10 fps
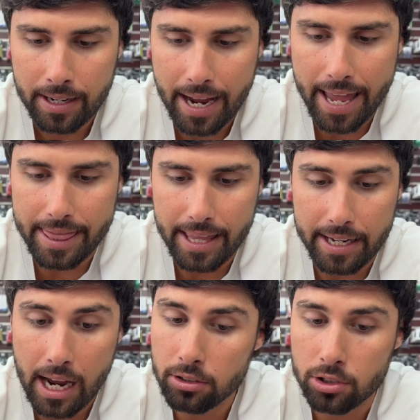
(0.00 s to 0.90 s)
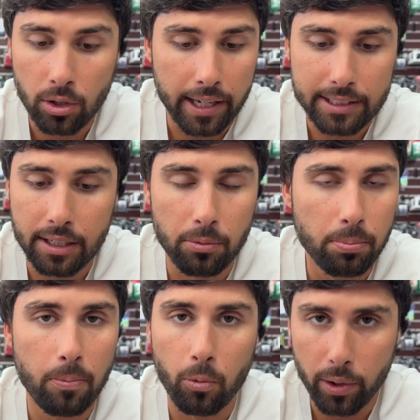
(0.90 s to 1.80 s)
And then yeah, so like I said, a
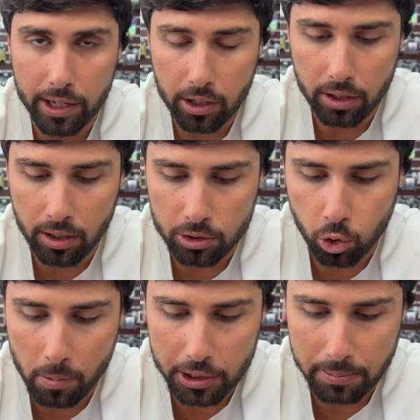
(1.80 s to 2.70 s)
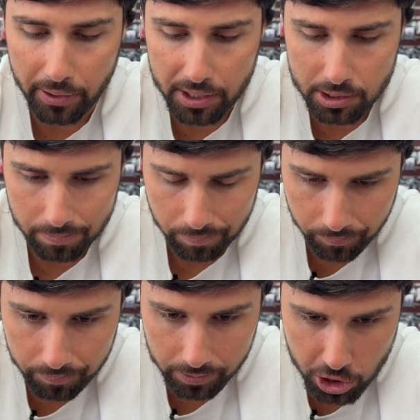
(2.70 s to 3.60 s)
really good tournament experience.
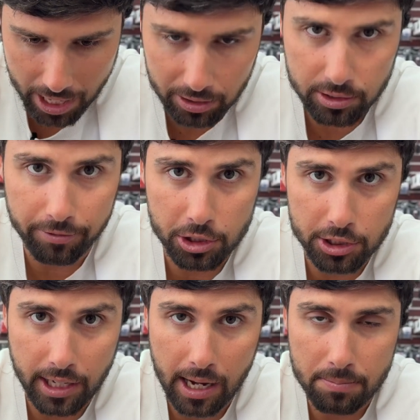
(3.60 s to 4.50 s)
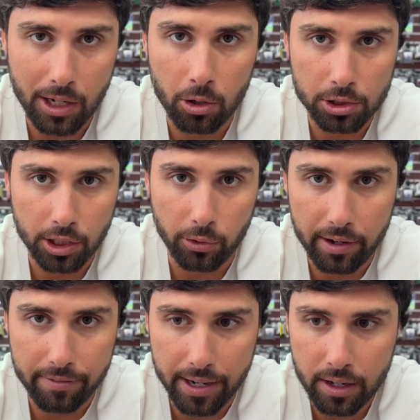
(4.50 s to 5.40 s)
Shout out to Versus Games, they hosted a
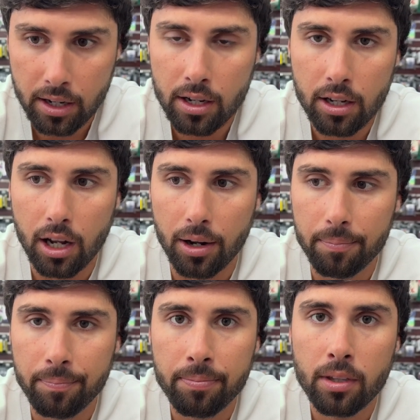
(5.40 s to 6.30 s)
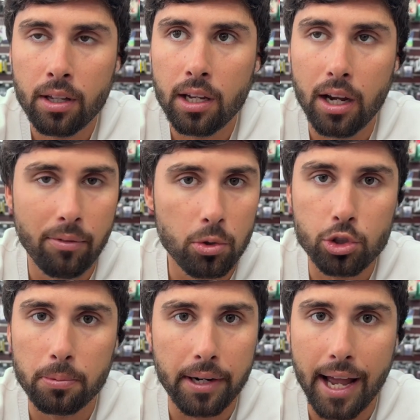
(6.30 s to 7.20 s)
great event. Everyone
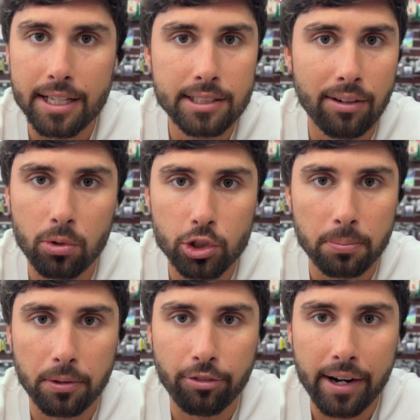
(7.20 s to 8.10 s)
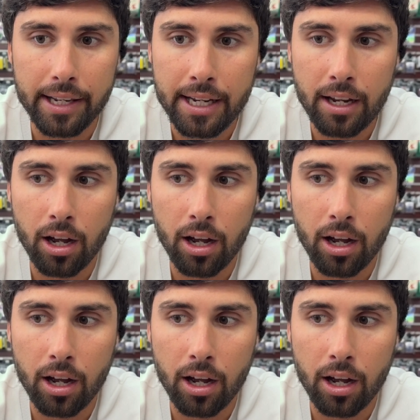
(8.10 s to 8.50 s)
was super nice, everyone was super friendly.